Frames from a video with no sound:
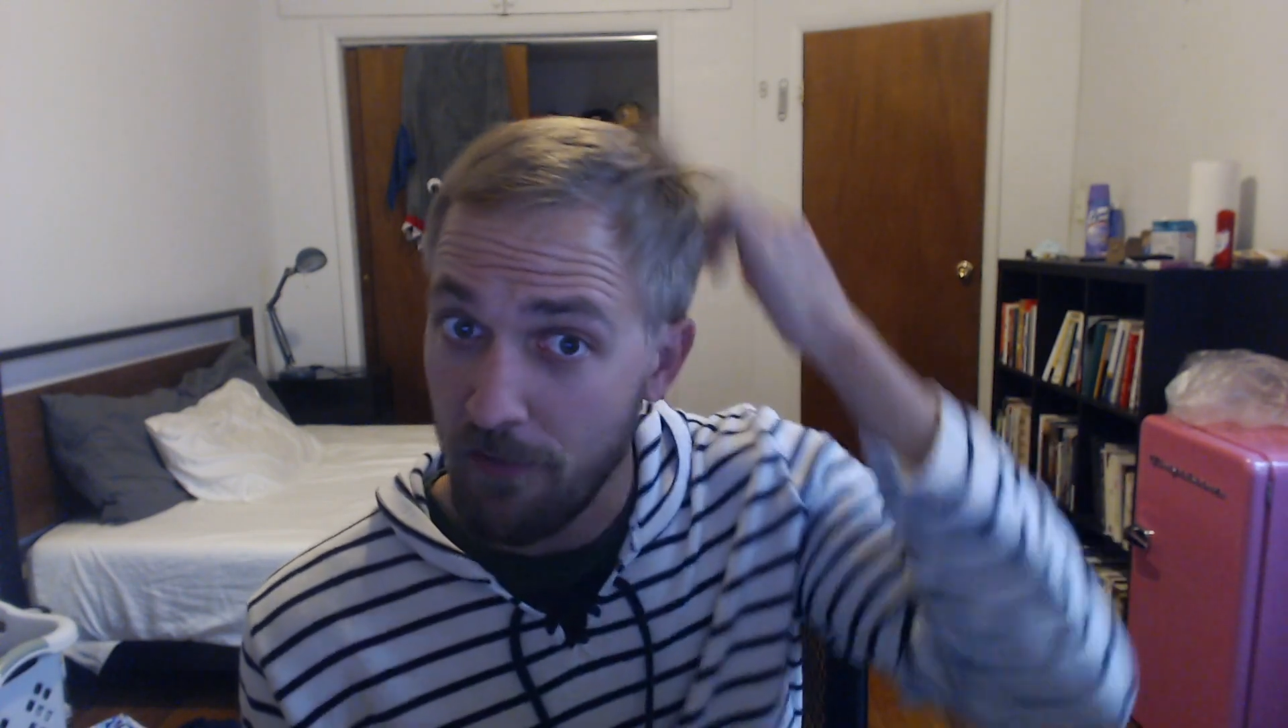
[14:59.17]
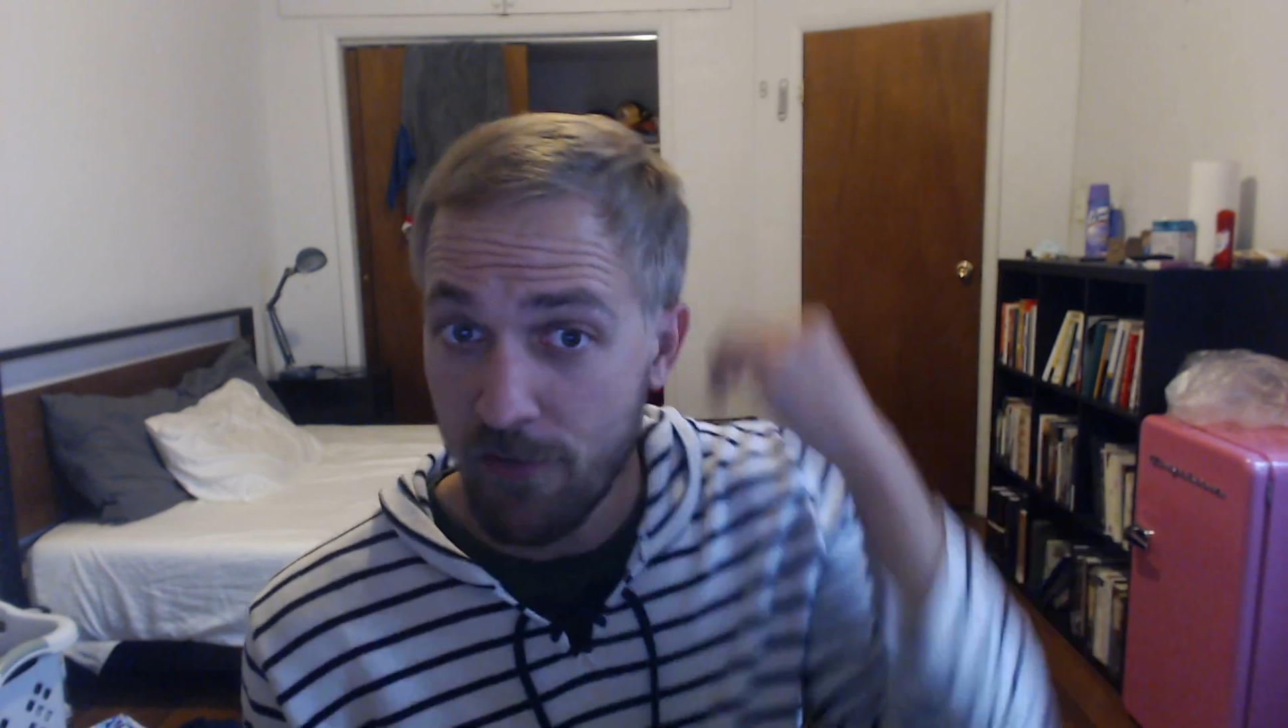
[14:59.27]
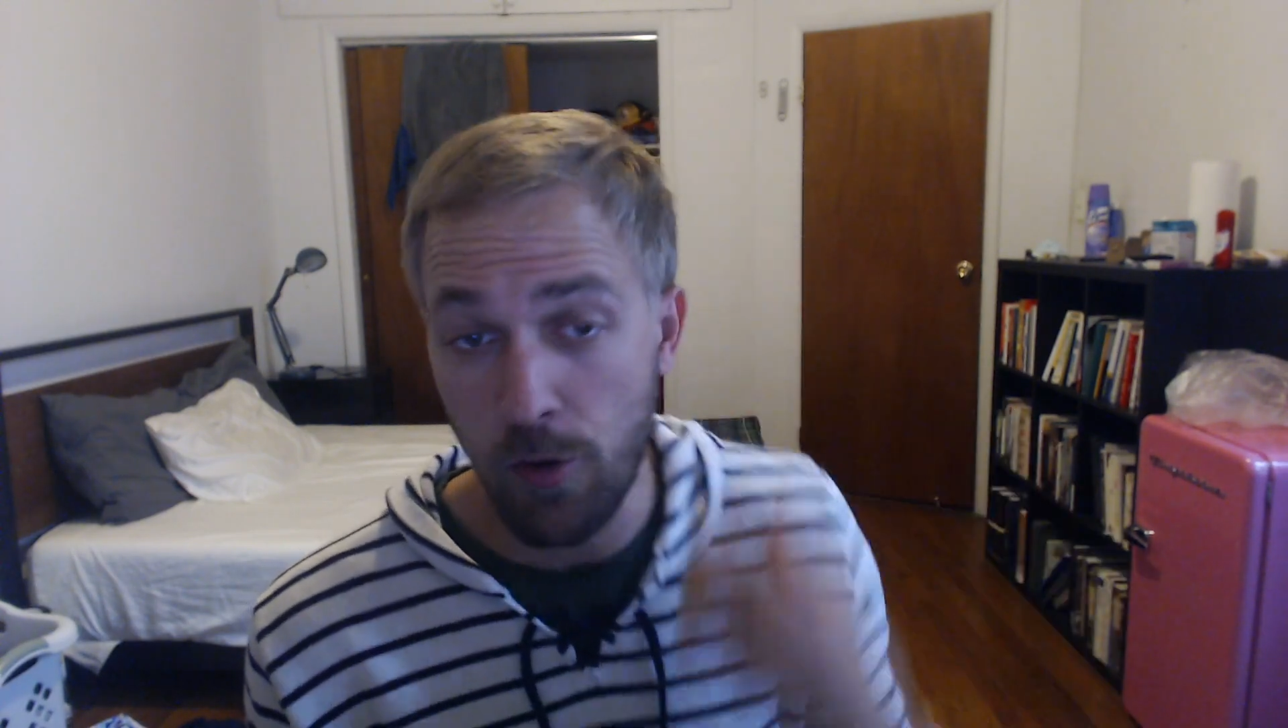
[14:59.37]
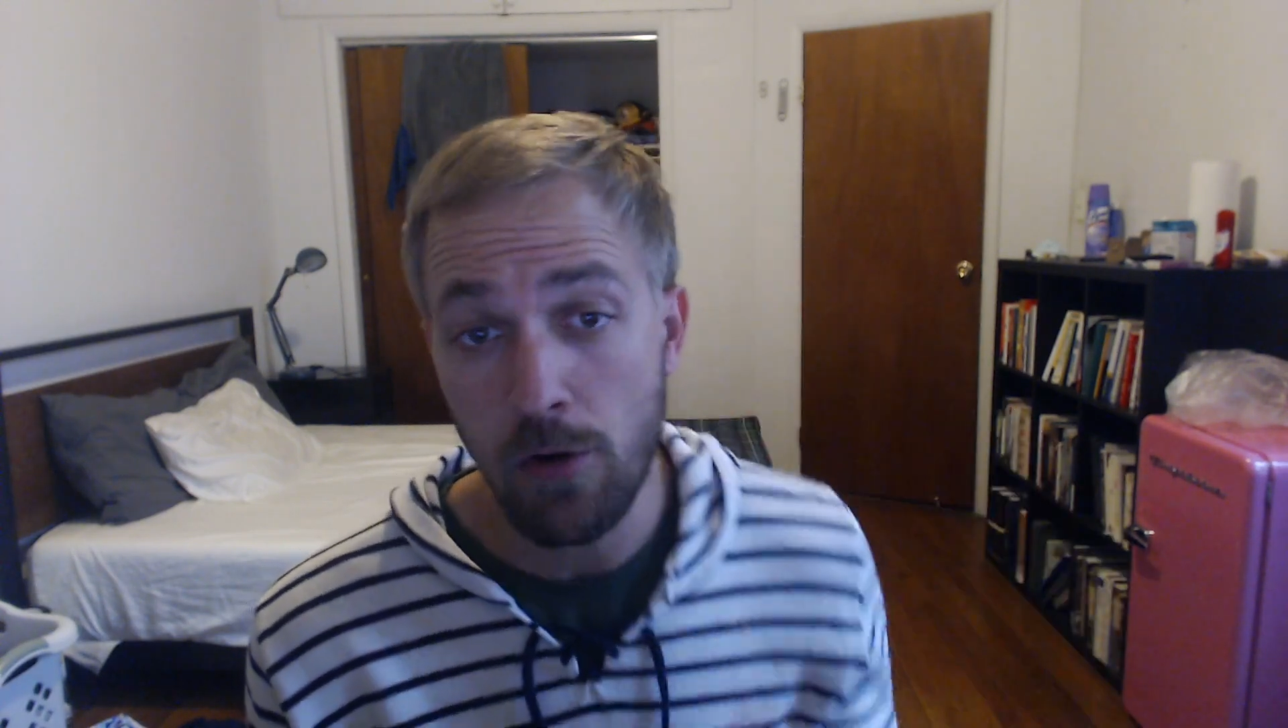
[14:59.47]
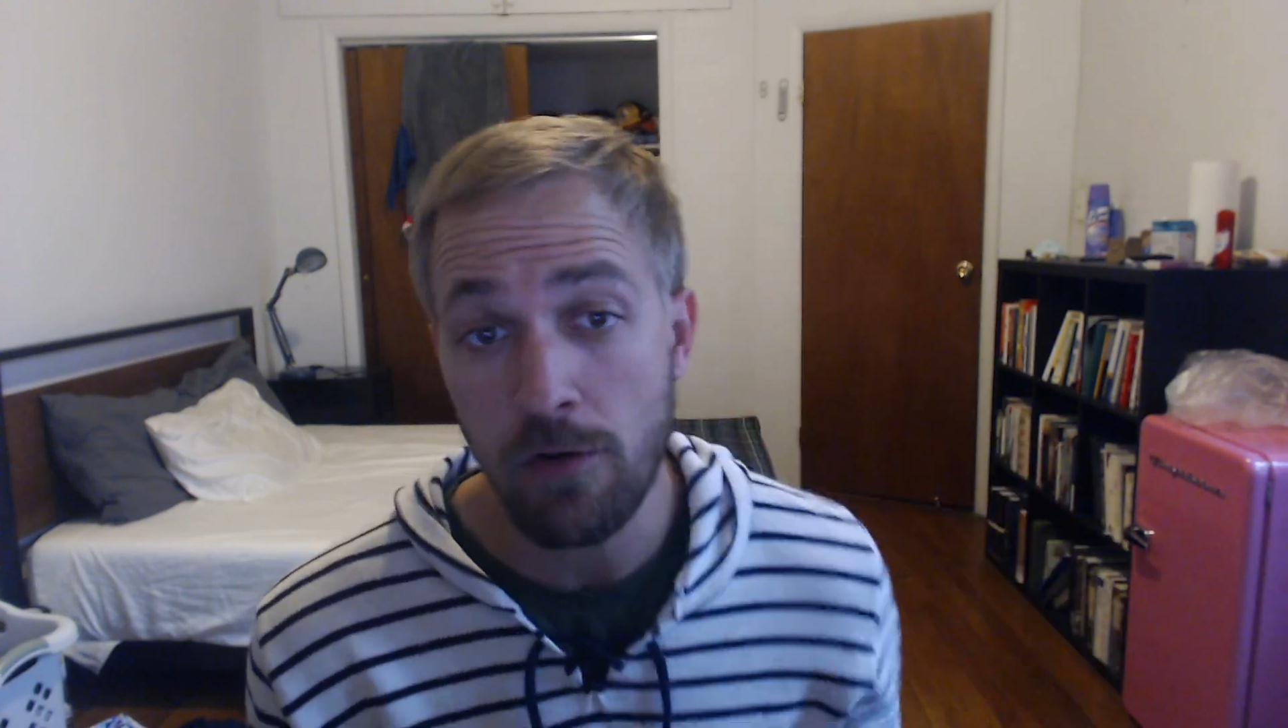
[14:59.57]

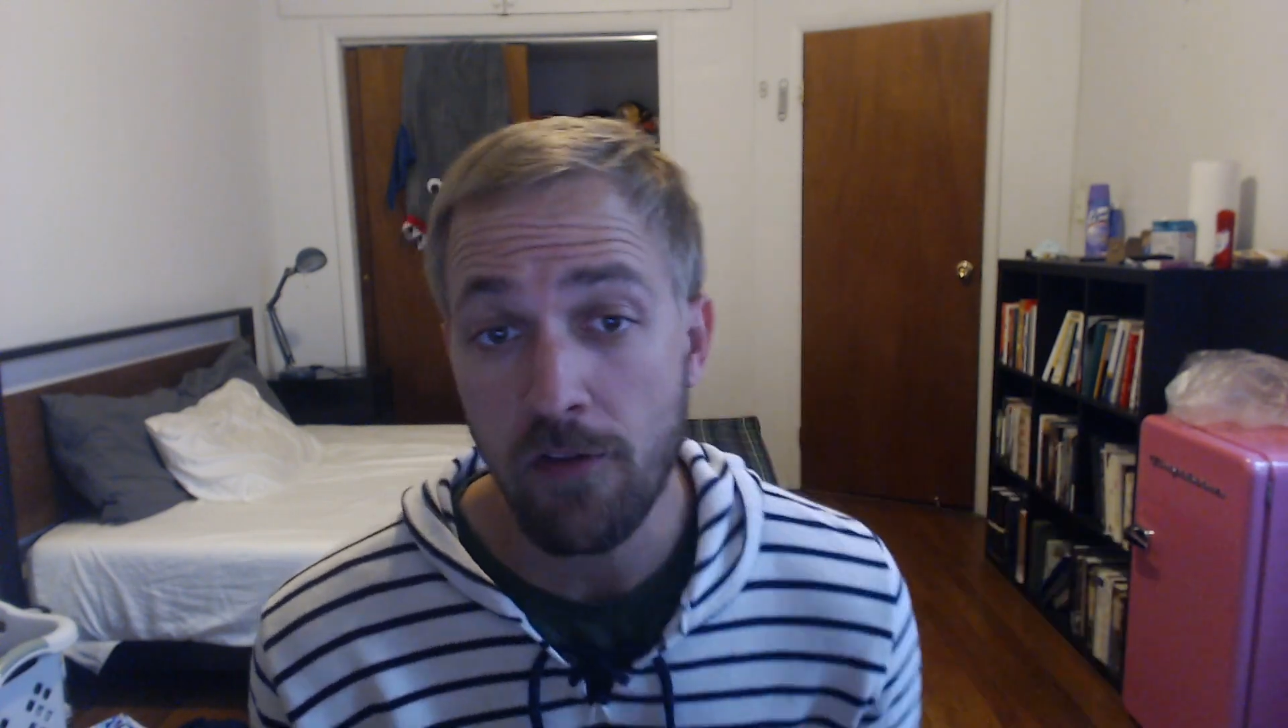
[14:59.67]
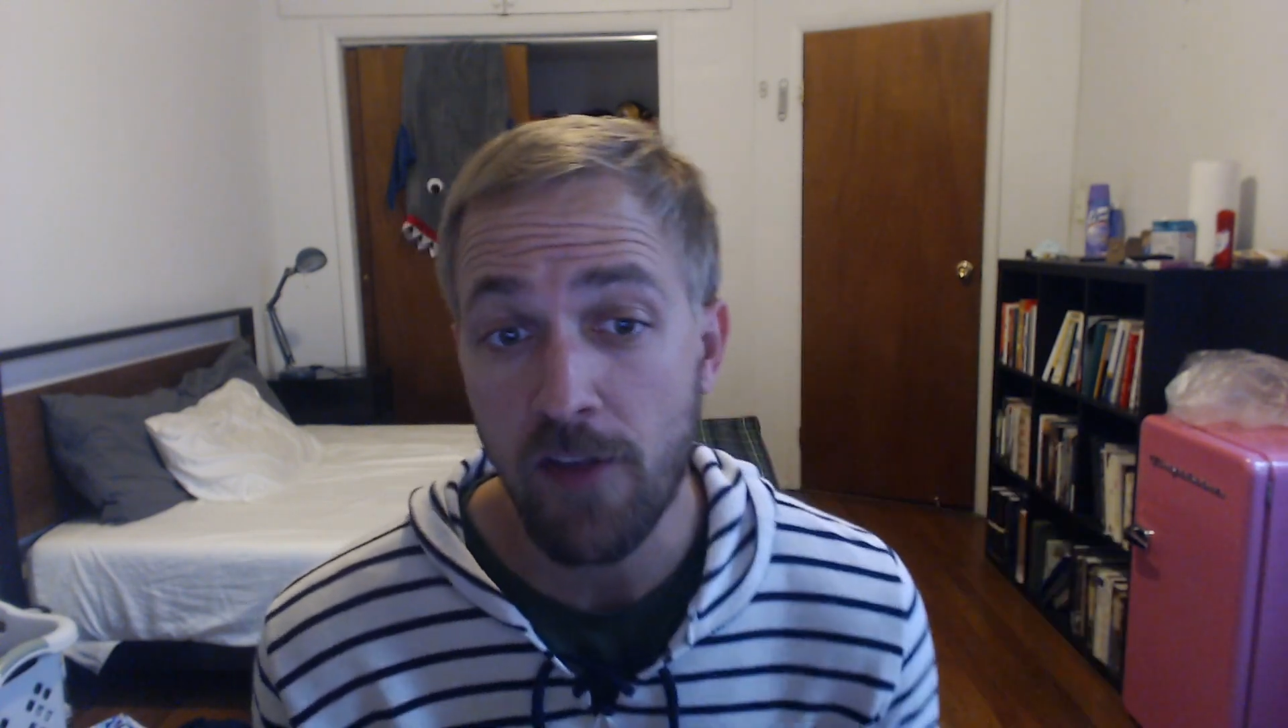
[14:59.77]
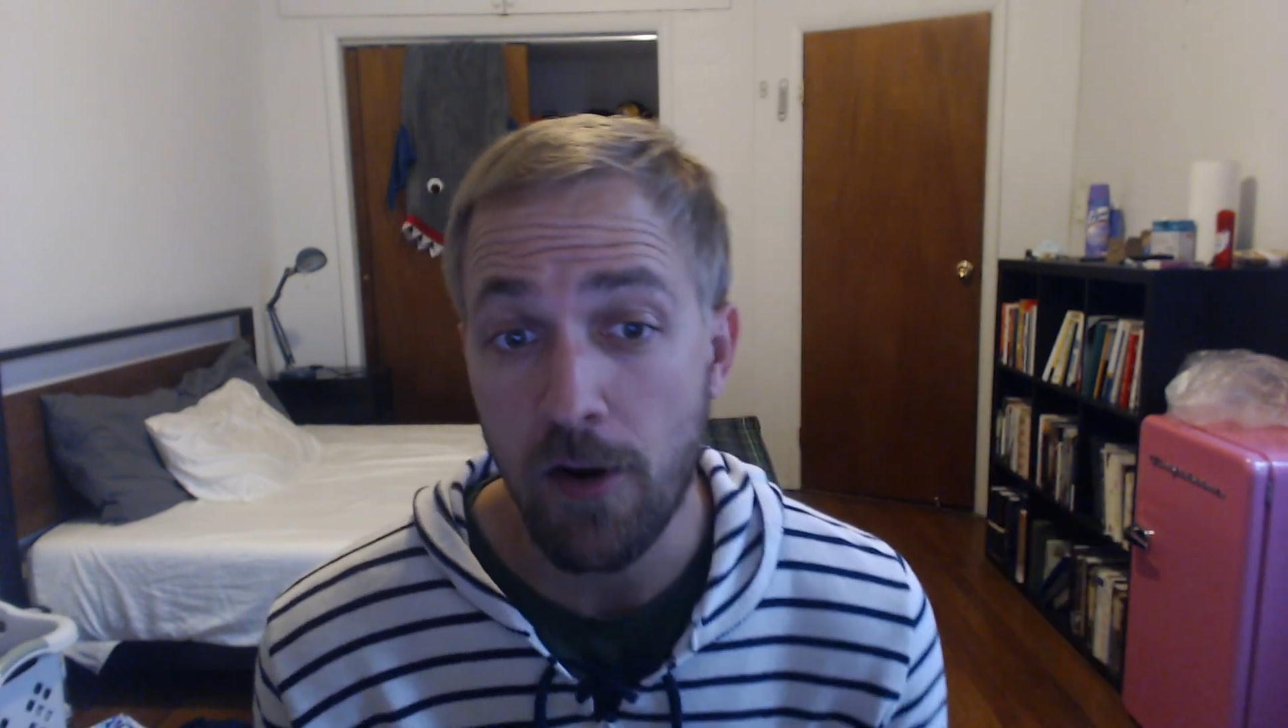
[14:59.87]
students